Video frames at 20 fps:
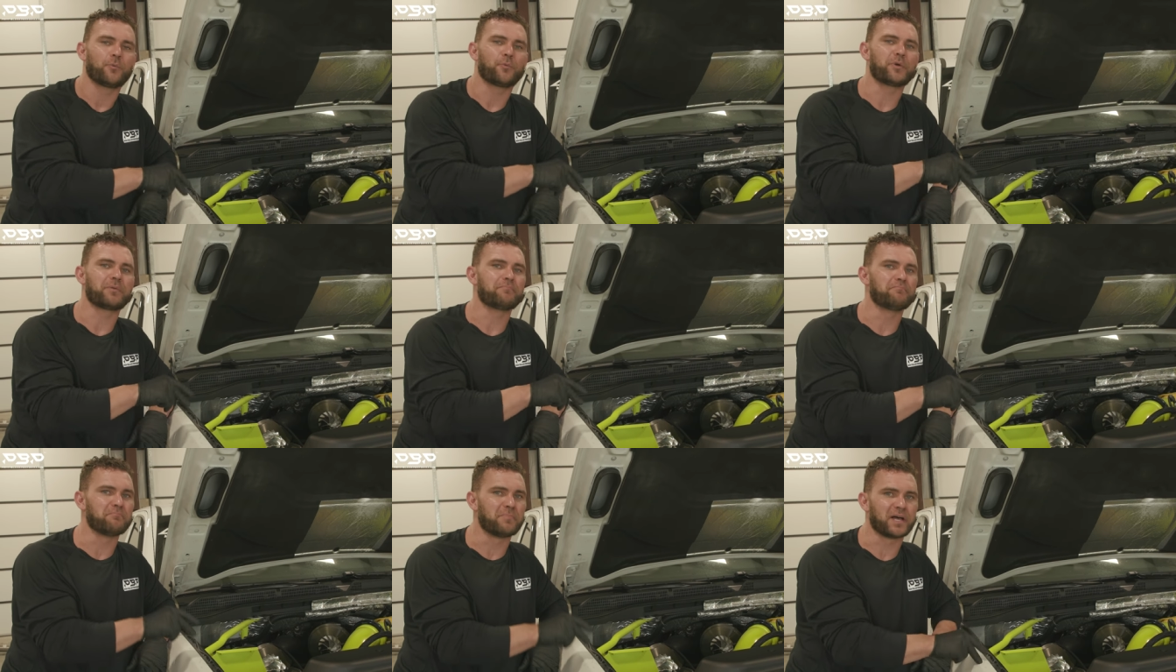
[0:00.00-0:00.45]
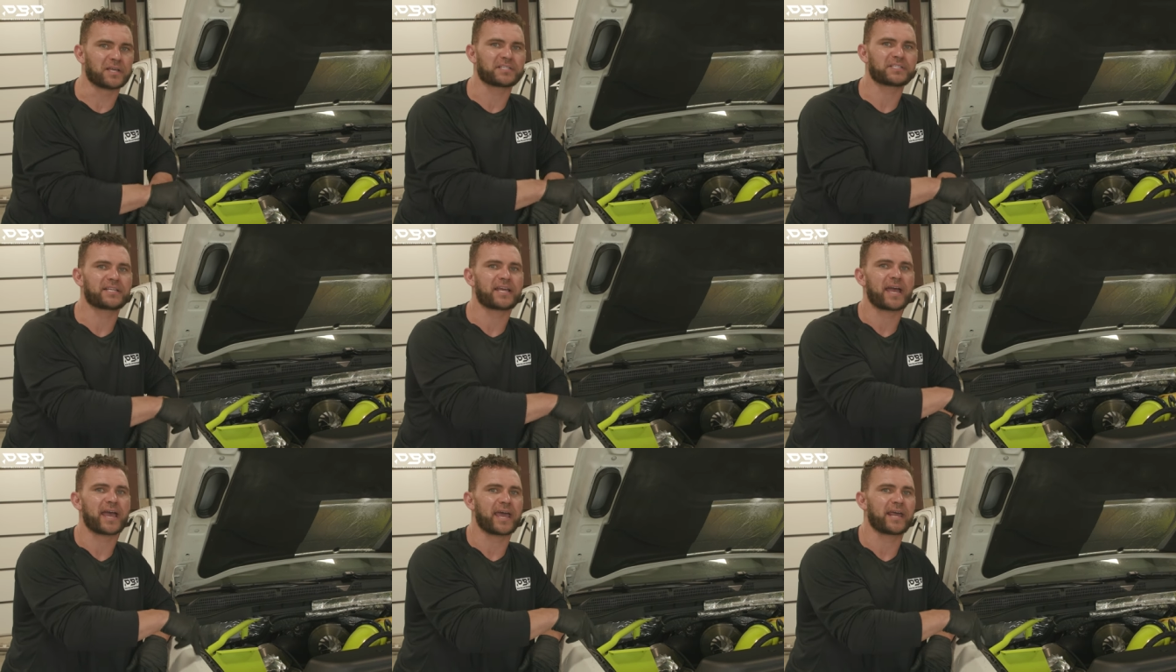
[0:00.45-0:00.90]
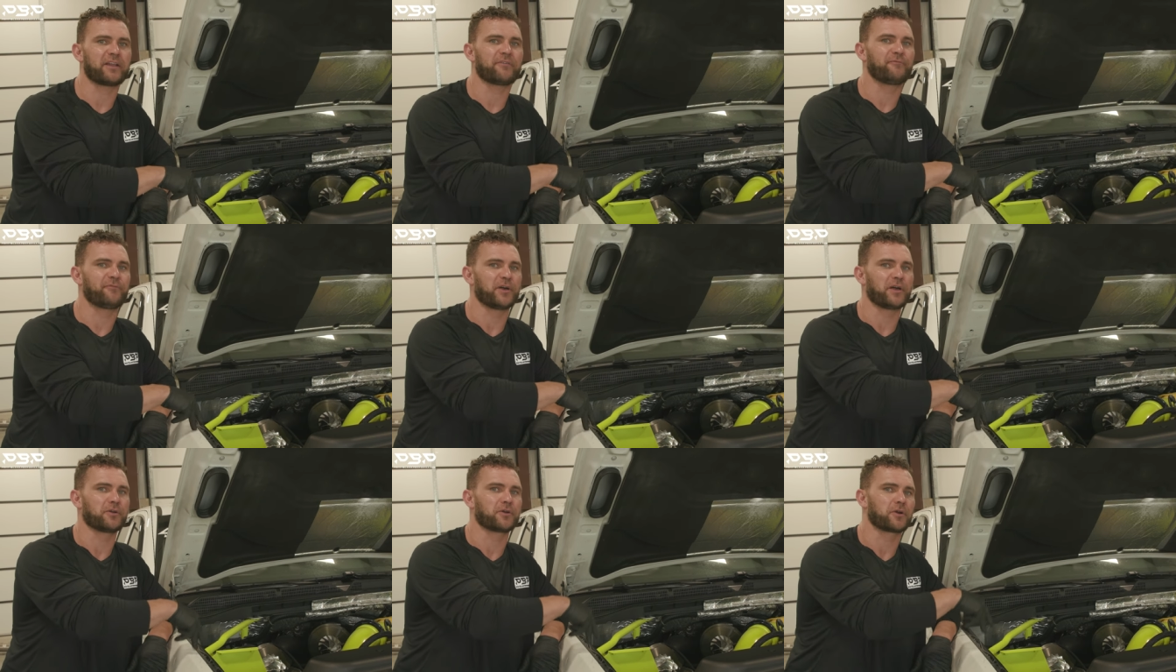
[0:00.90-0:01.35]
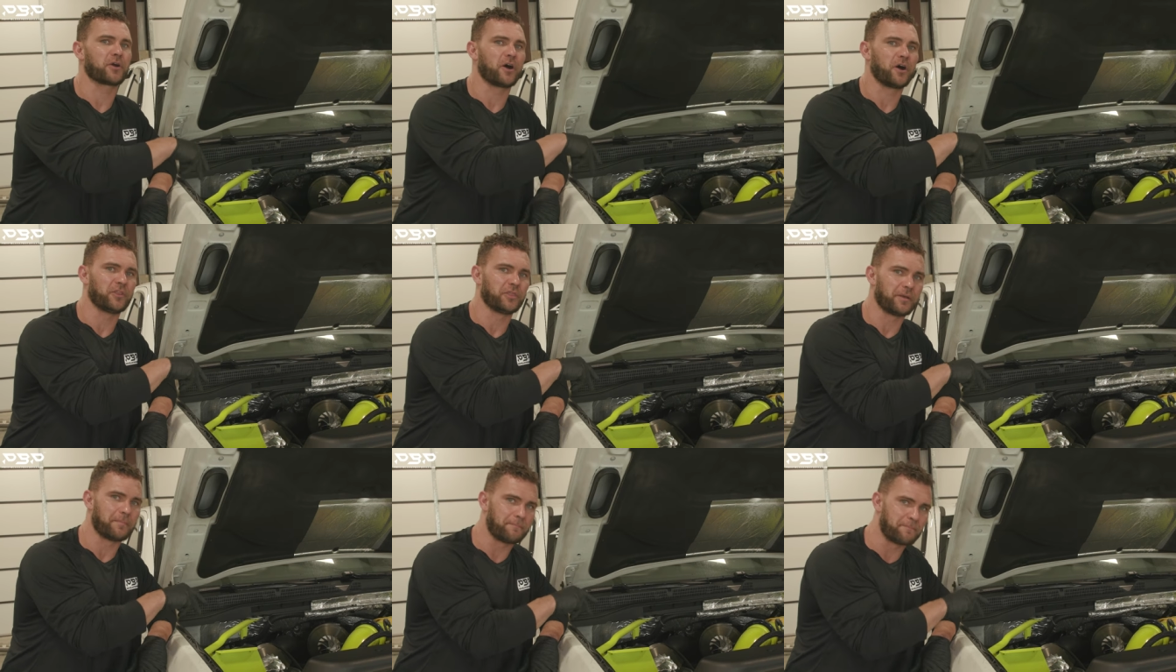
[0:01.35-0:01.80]
We must have had a failure
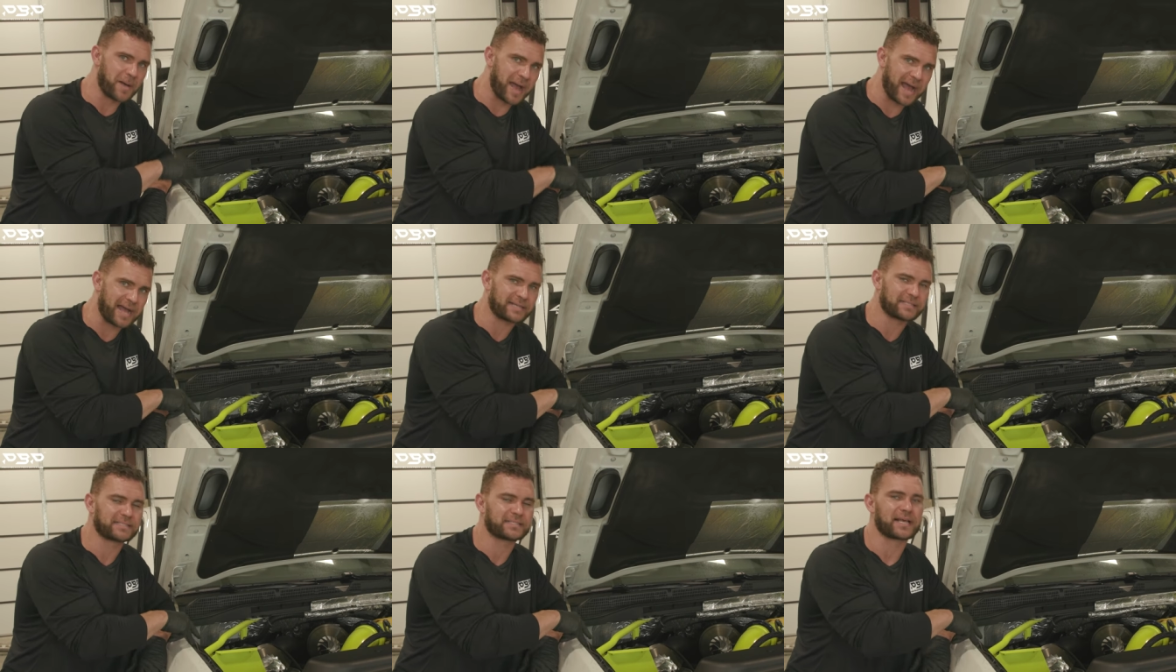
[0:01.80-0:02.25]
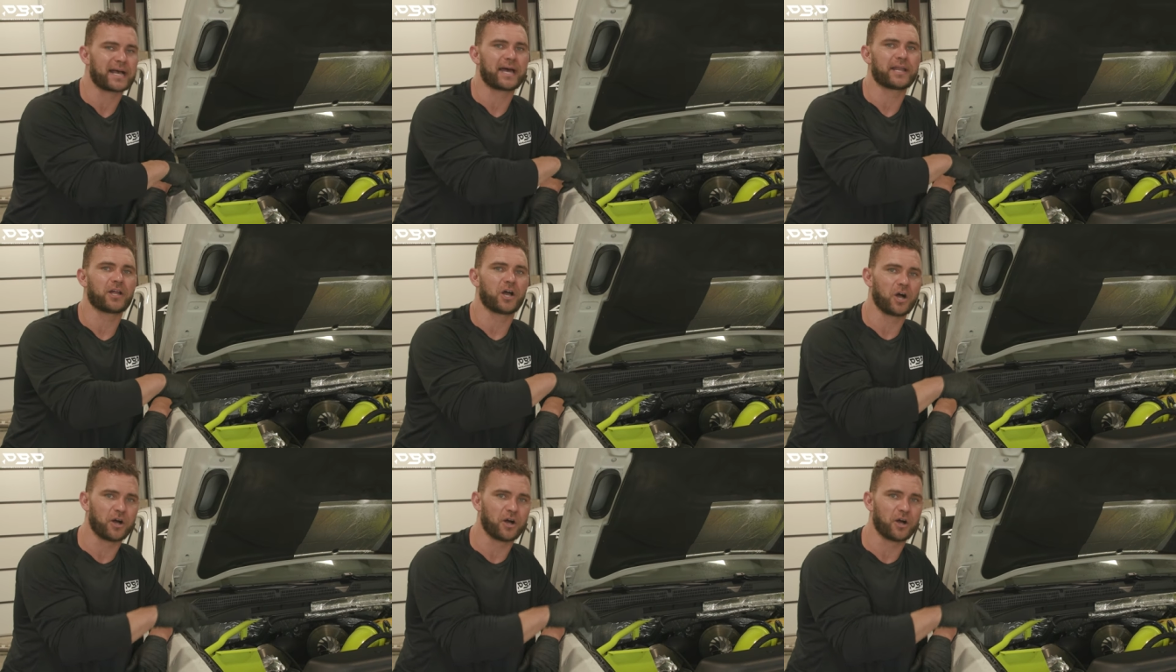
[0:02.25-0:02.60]
on the backside